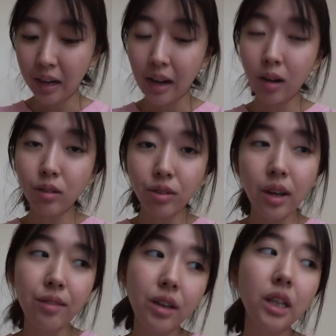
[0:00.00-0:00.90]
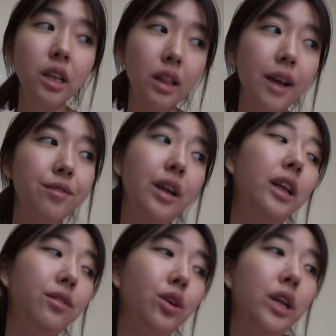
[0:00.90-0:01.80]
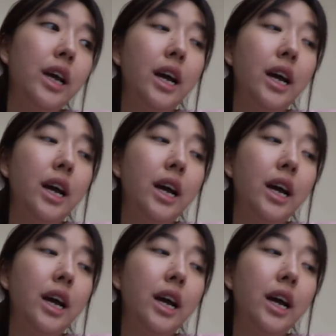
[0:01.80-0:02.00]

And also I really like Valavole.